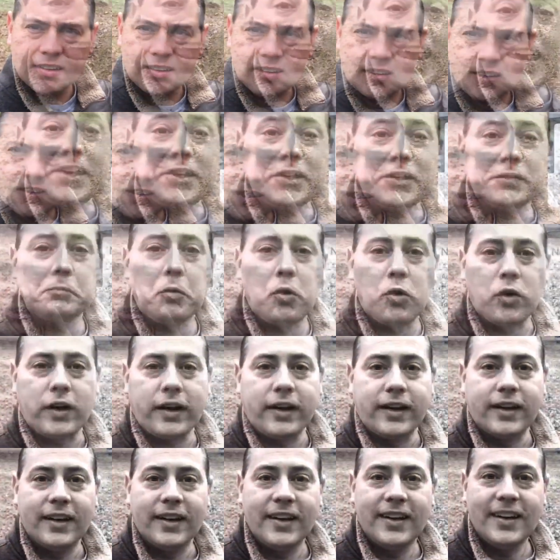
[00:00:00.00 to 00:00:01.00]
Hey, good
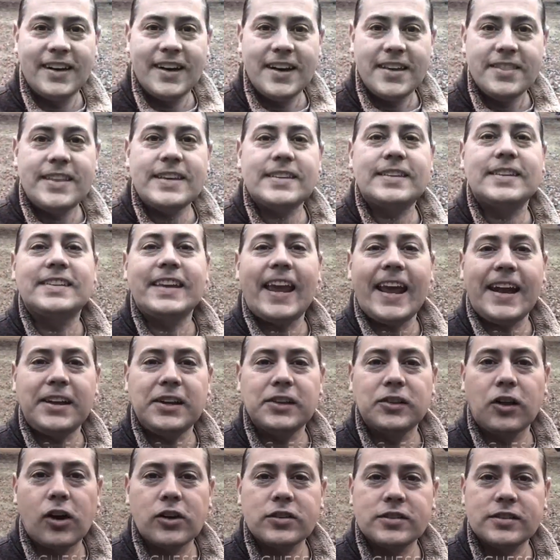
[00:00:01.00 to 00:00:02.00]
morning. This is Andy
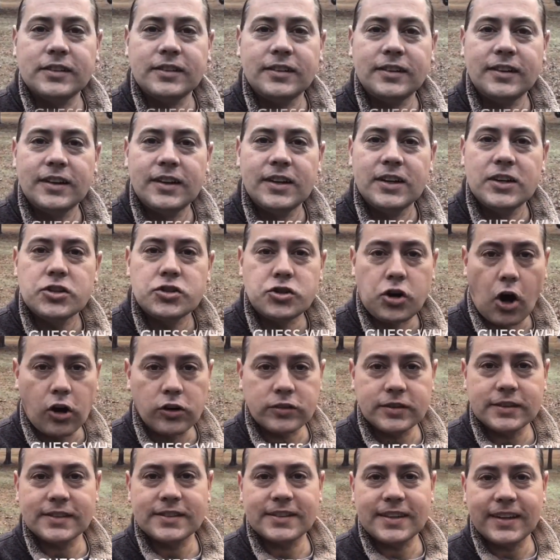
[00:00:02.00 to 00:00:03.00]
Larson,
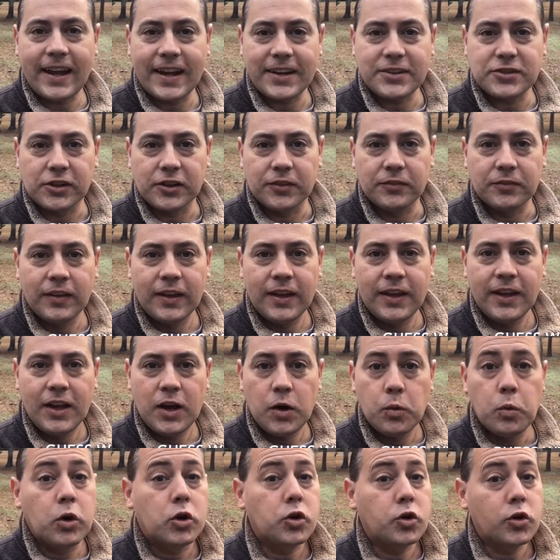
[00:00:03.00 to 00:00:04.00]
Charleston's Connector.
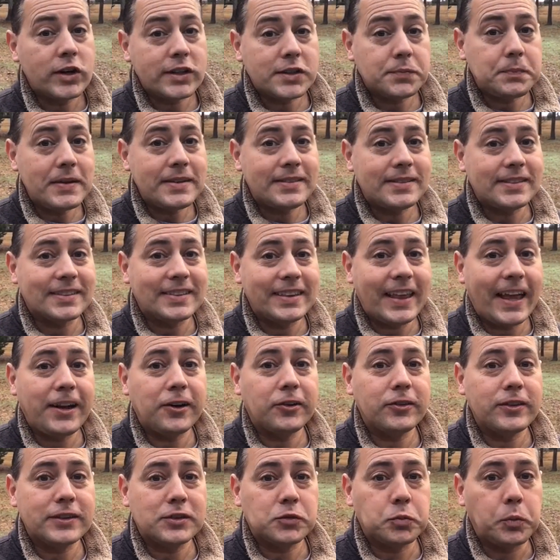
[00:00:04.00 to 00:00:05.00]
Well, Christmas is later
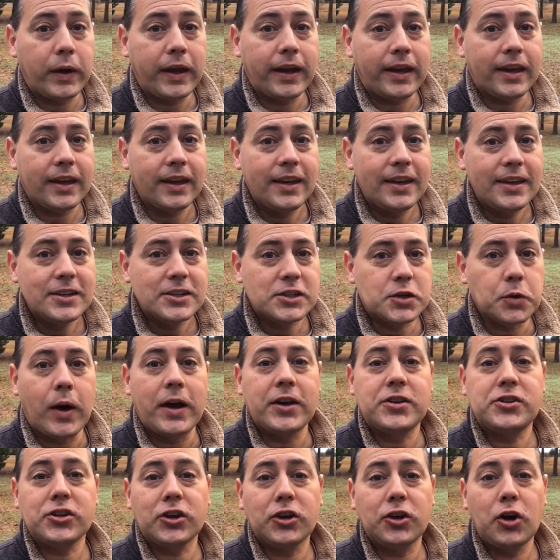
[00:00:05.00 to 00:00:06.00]
this week, so I
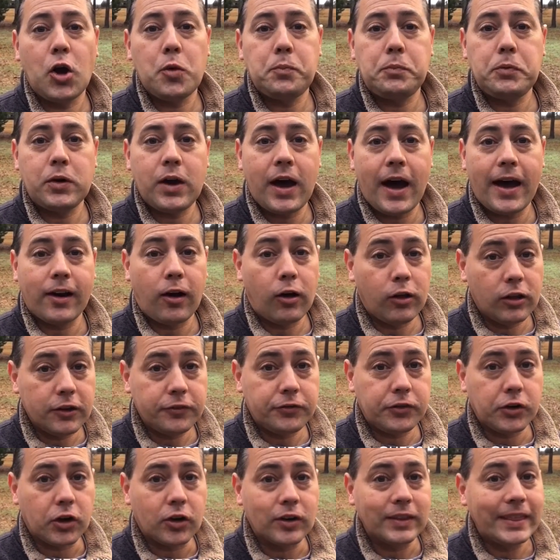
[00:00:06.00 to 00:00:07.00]
sure hope you got all of
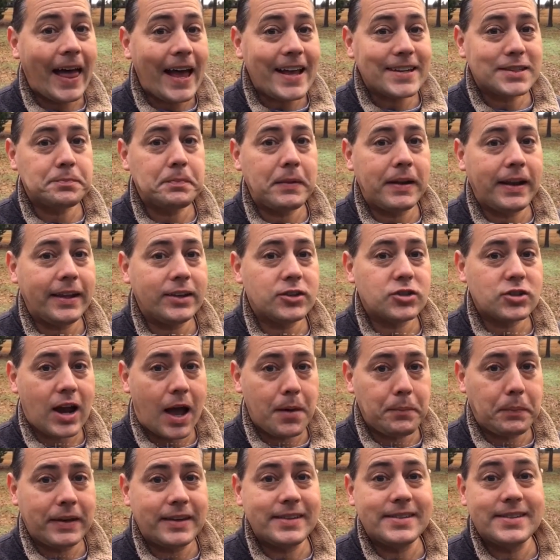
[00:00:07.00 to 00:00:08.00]
your last minute
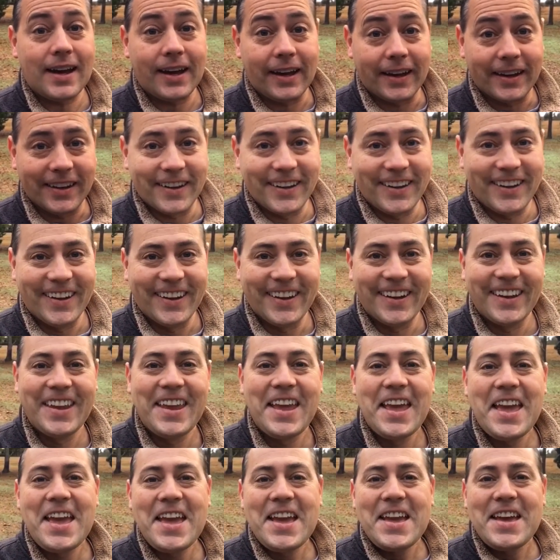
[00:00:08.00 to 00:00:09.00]
shopping done.
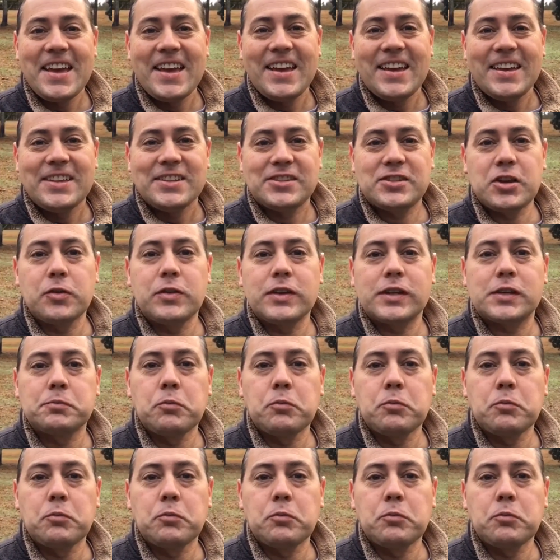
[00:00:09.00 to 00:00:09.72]
So this